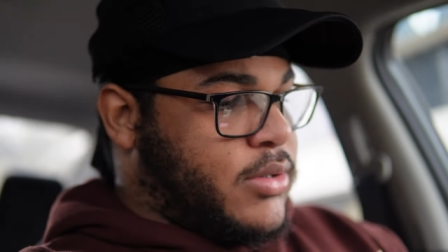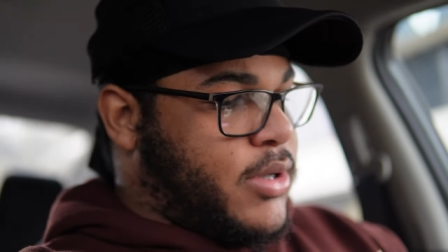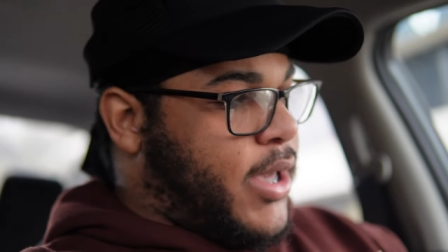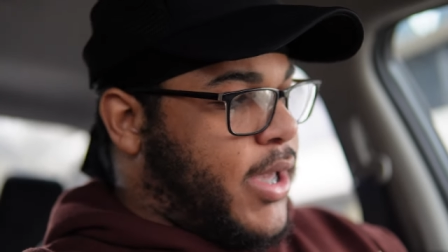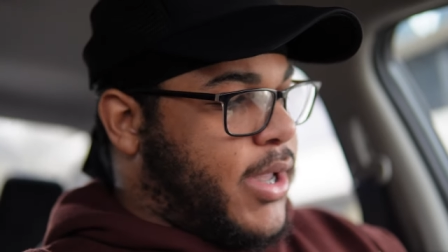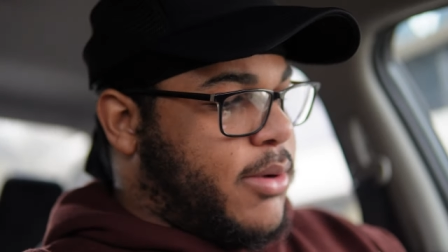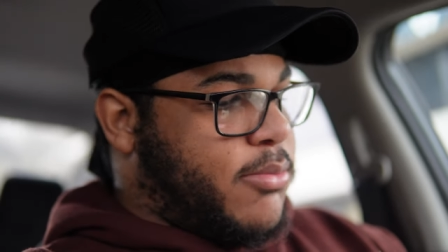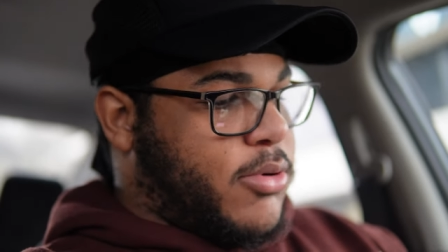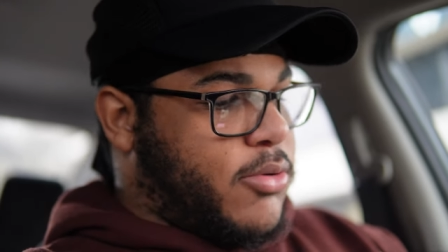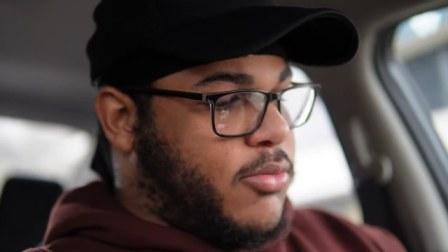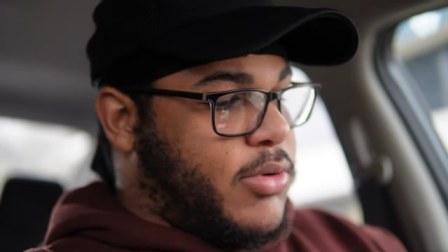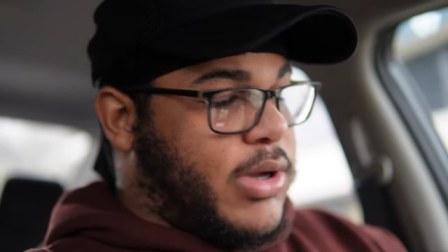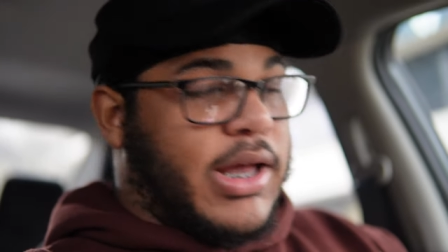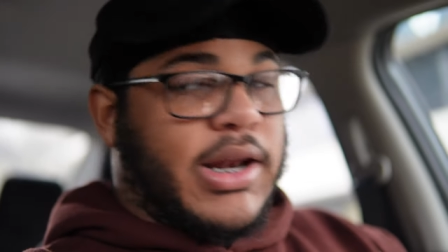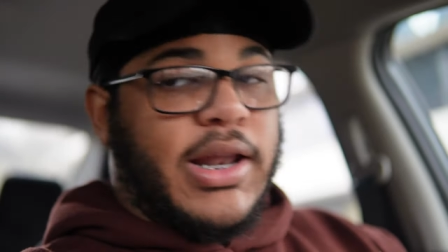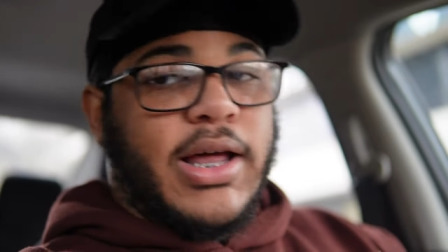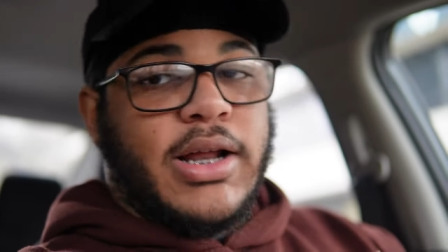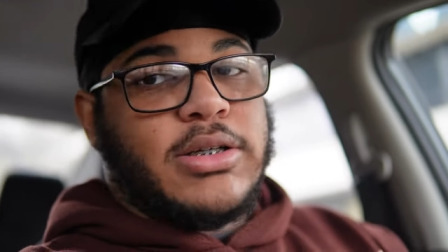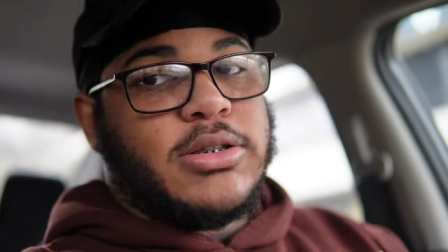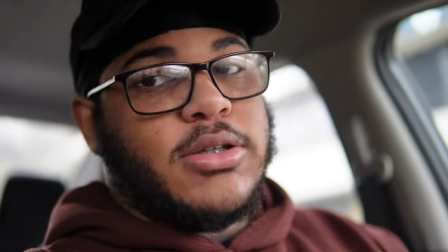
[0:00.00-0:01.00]
Hey, bro, we got a
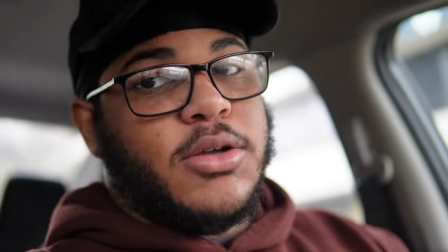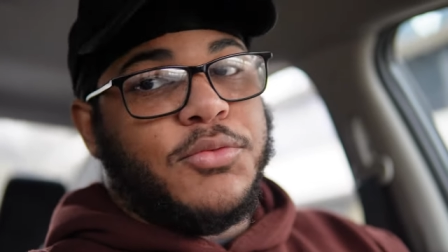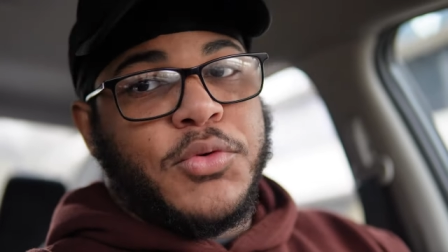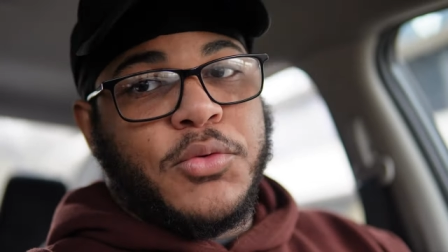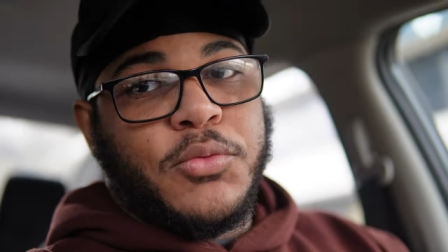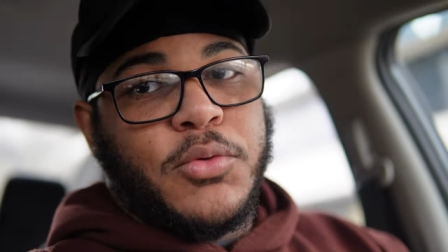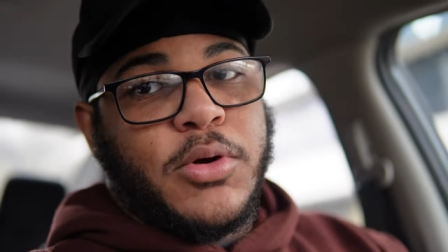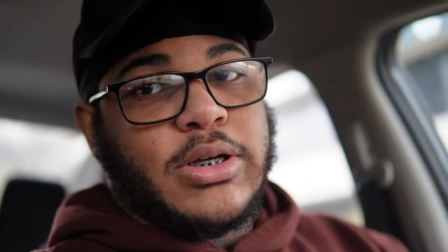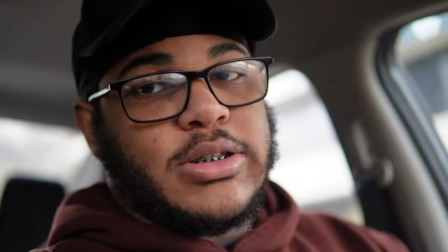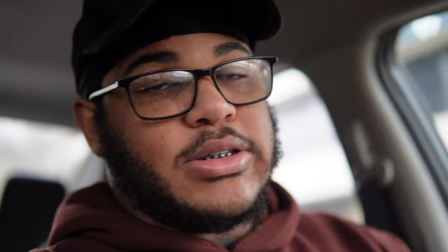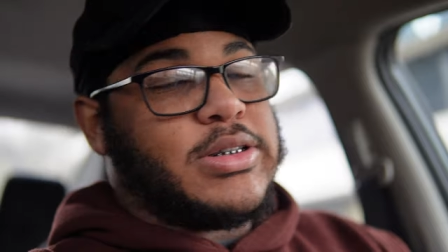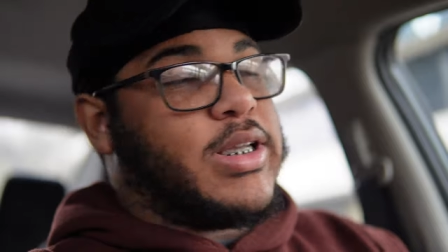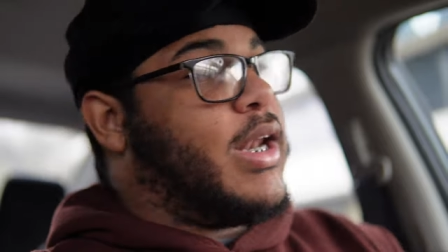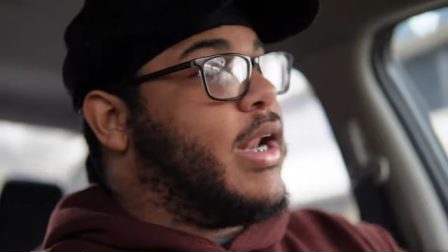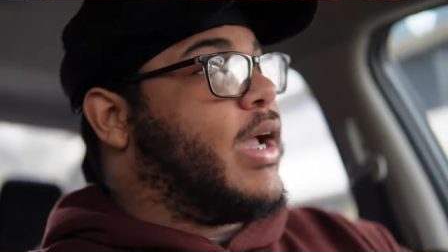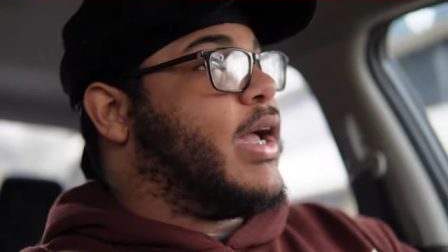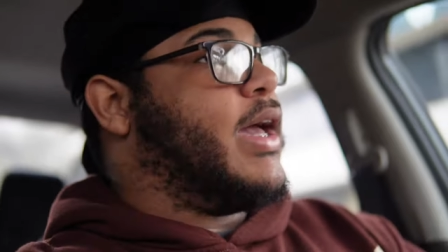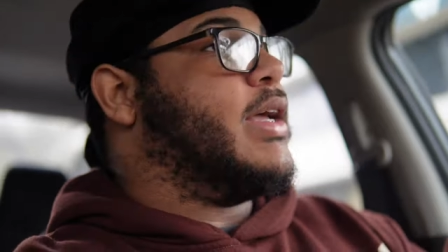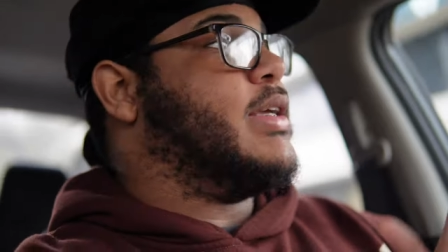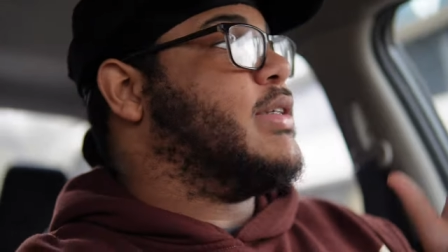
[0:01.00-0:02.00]
lot of stuff in the works. That's
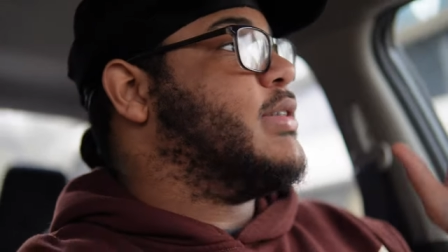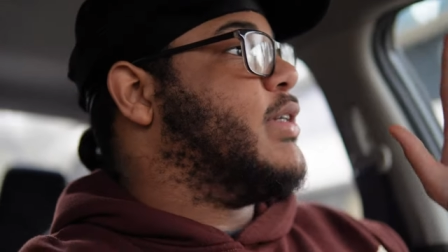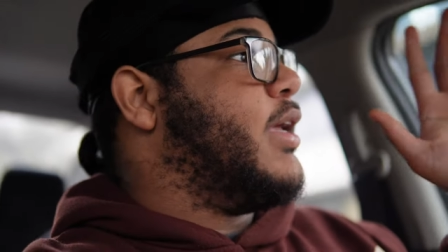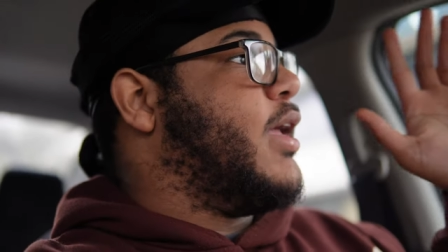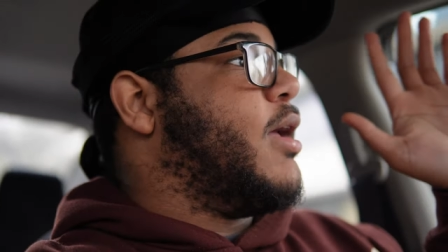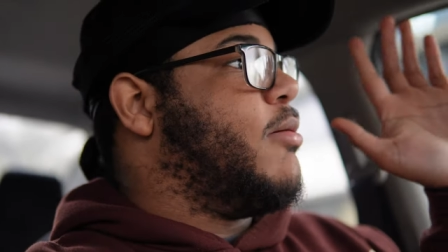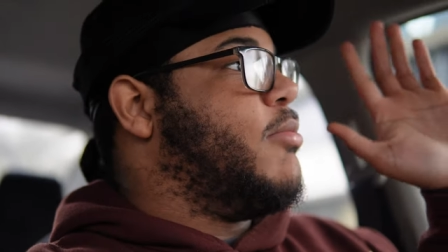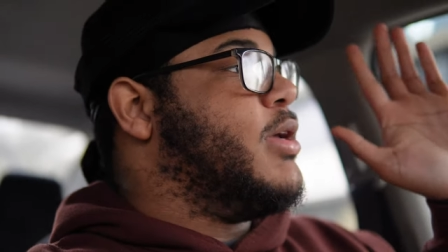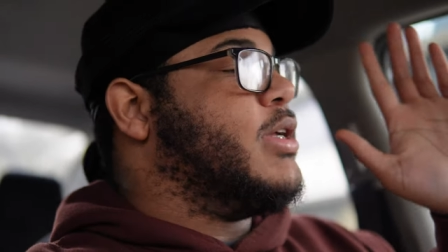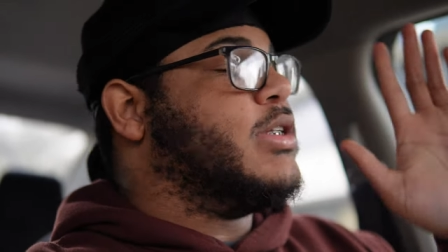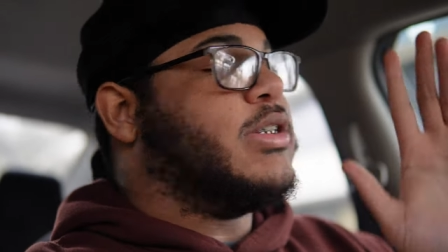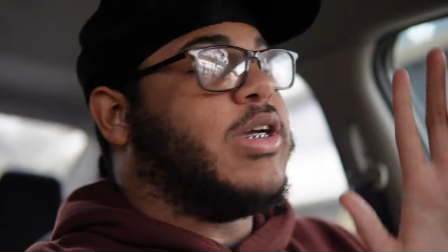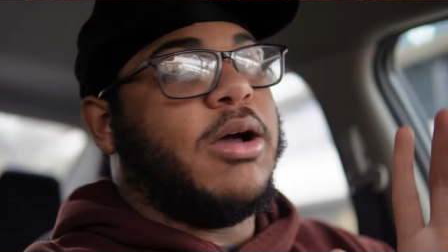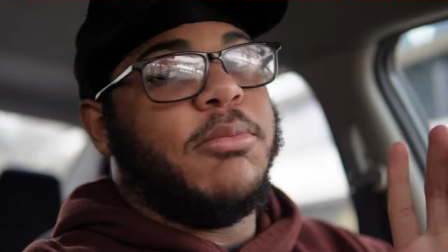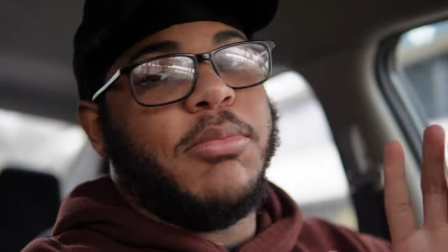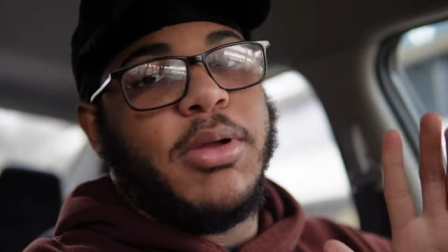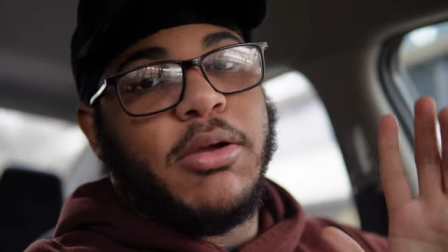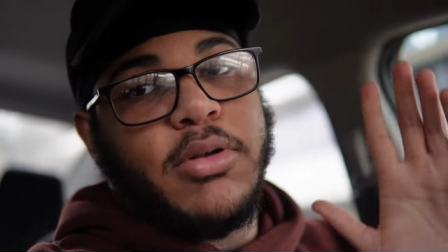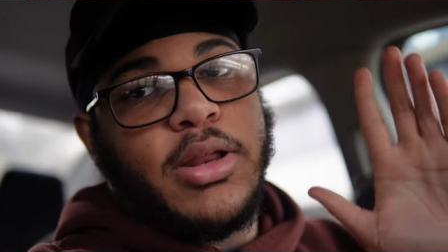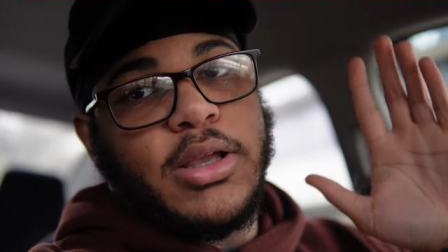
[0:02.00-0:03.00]
all I gotta say. I'm gonna hit
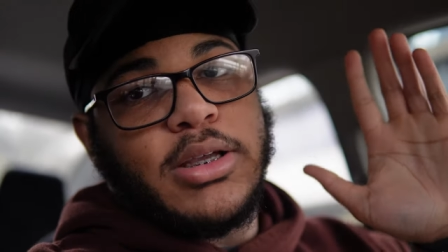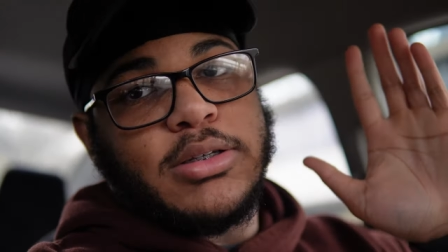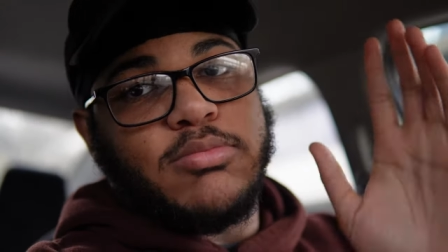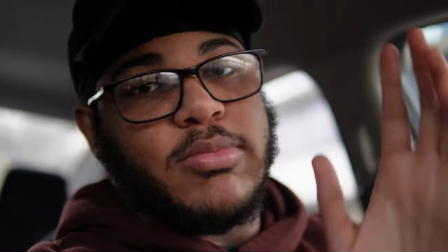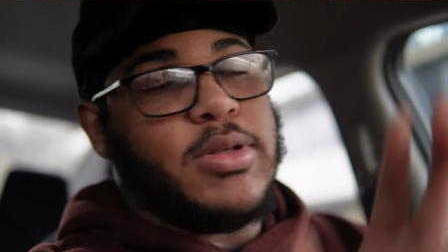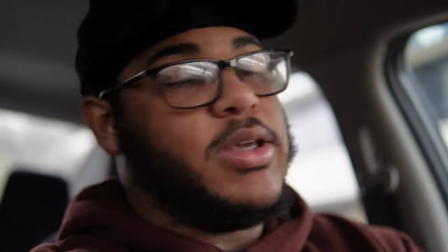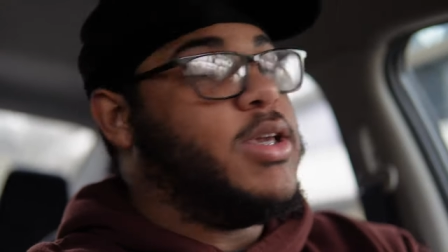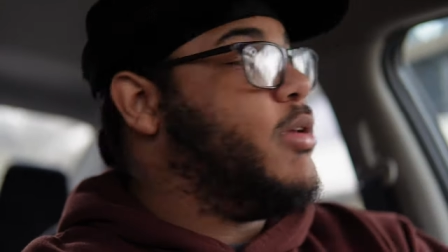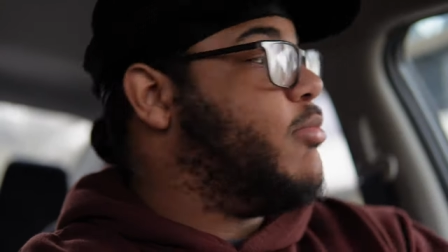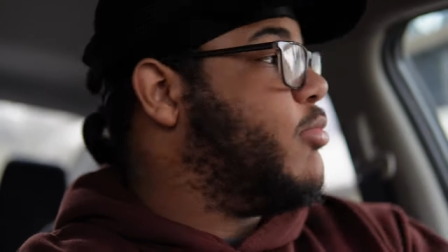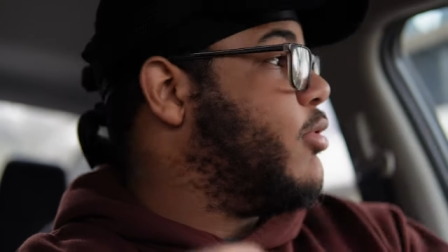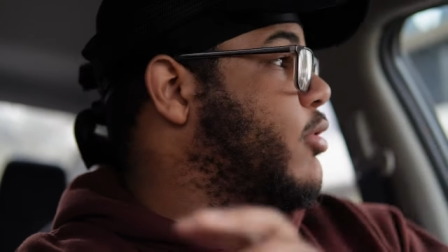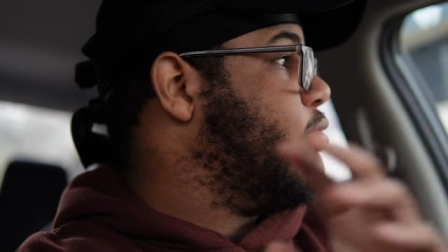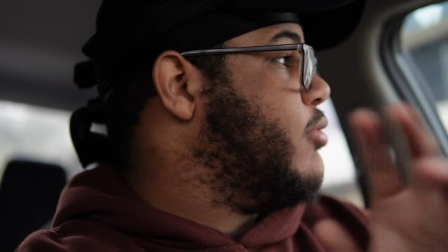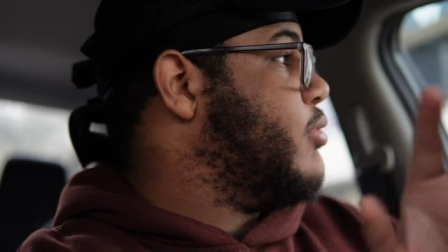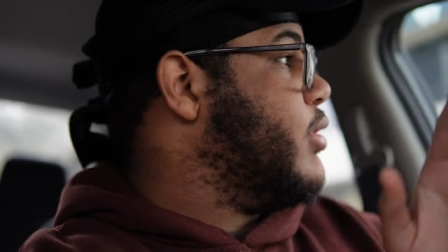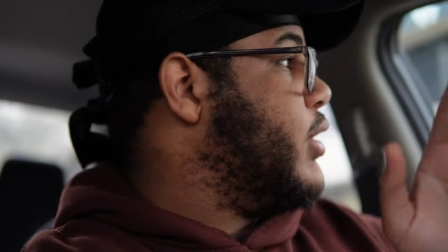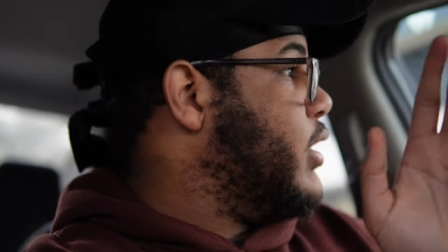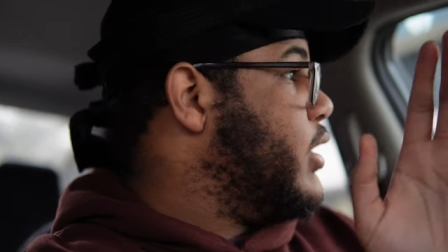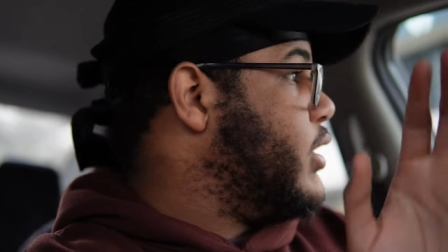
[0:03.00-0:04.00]
y'all back when I get some to eat, bro.
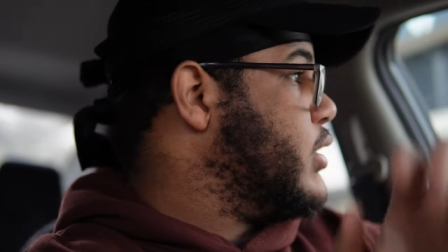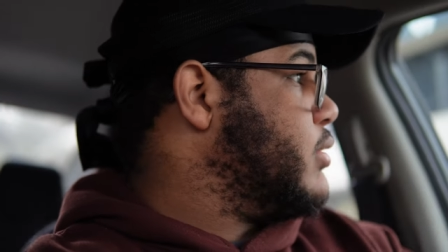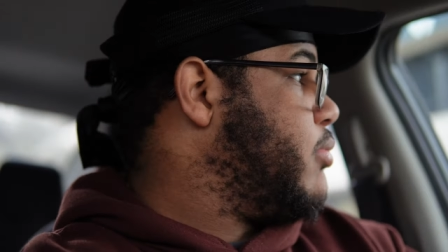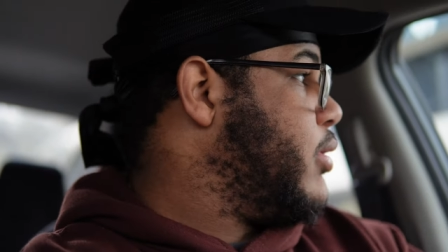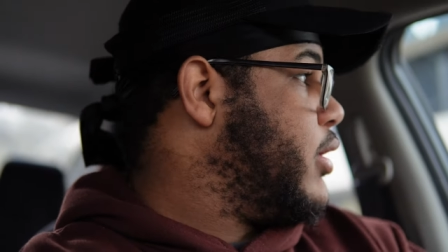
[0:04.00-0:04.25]
gonna leave this